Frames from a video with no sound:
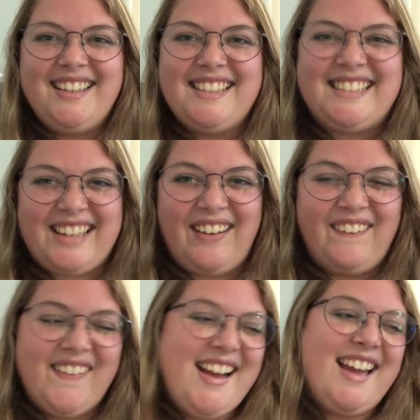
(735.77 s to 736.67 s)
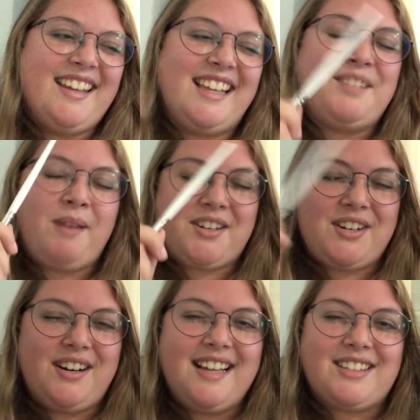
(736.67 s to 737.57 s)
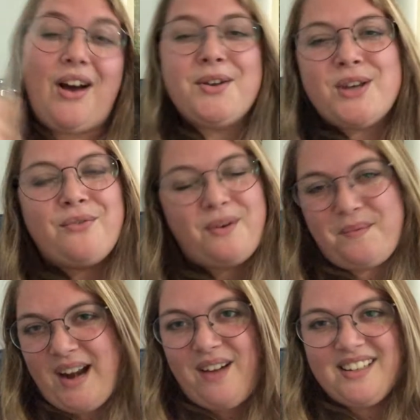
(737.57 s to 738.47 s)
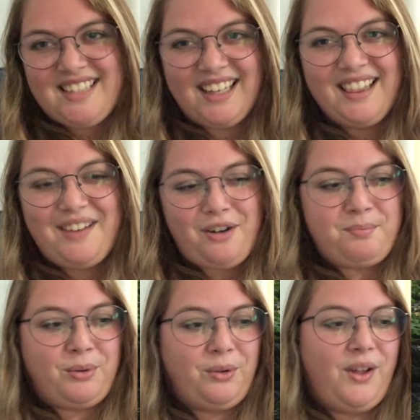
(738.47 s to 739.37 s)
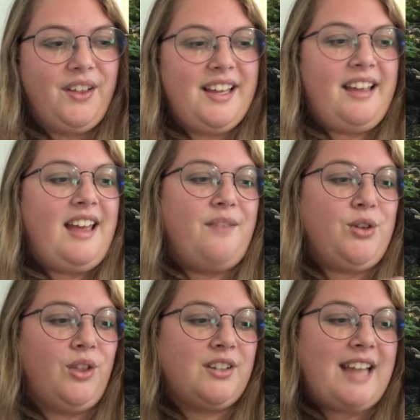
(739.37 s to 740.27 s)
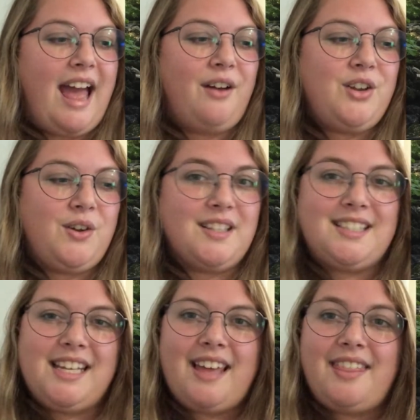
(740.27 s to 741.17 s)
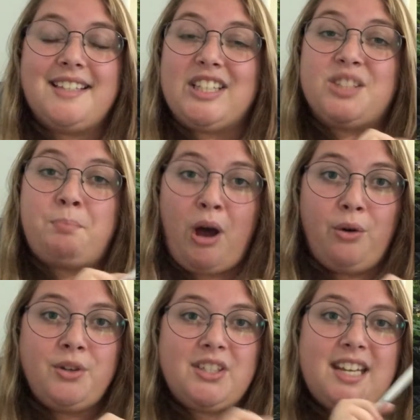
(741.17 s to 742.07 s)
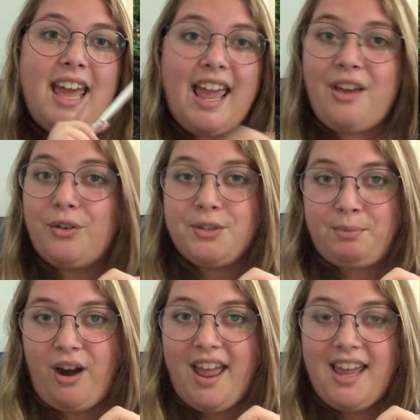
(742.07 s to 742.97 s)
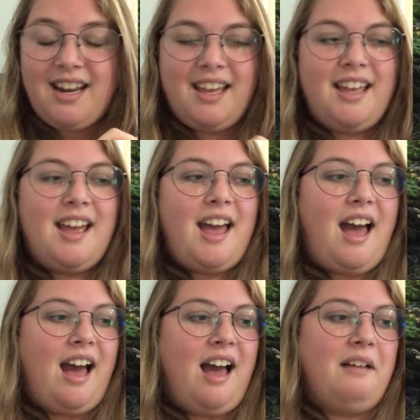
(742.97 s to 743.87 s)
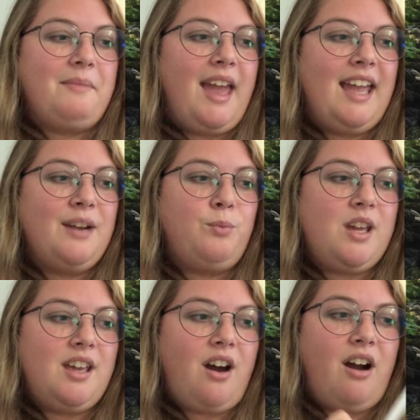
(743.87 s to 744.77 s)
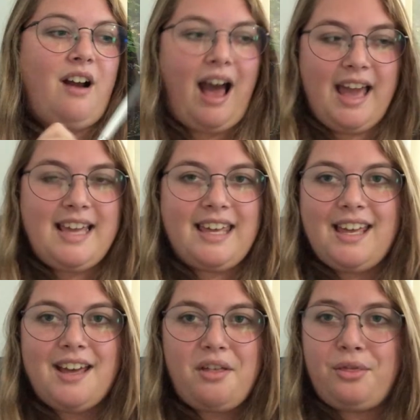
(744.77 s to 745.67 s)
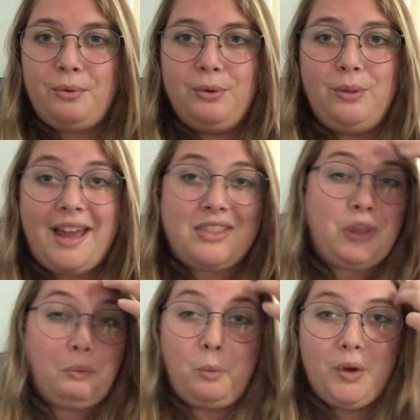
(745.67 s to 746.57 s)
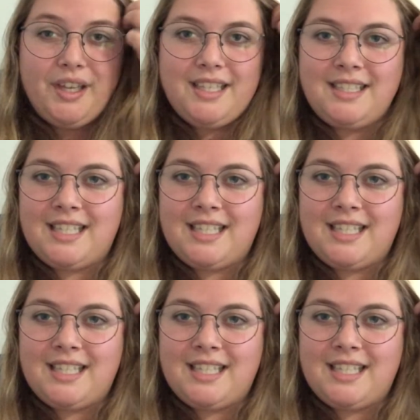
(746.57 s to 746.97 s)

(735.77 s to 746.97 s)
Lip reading: So this picture is also from when I went to Liverpool. If you look down, you can see that this is post ankle sprain. And we are hiking through like the woods.